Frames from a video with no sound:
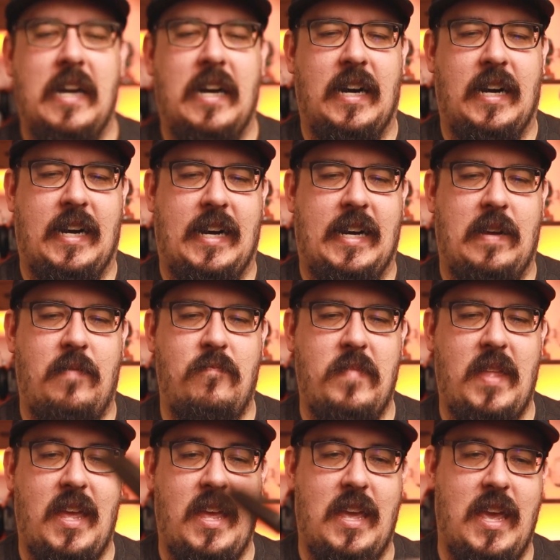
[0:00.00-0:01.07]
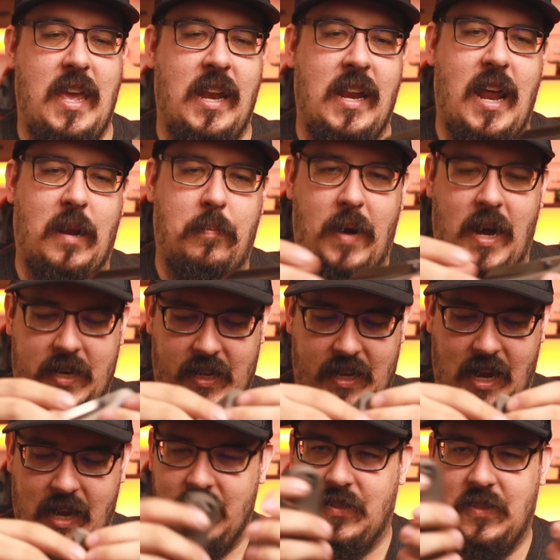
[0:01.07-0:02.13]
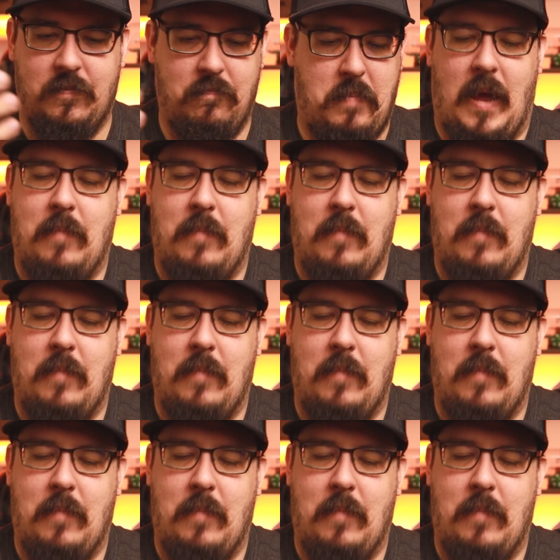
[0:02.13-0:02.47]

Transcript: Uh, in and out of pocket, guys.